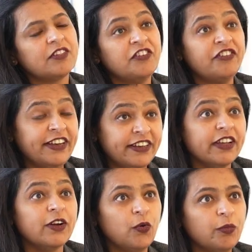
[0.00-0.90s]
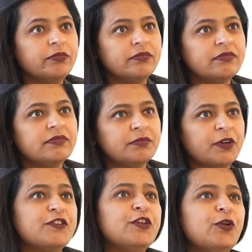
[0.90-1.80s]
Renting a home.
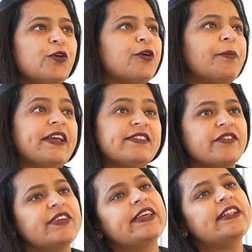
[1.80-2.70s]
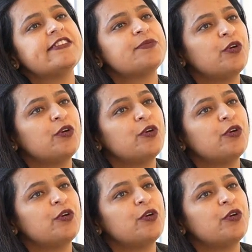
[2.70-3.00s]
Because you know you're paying someone else's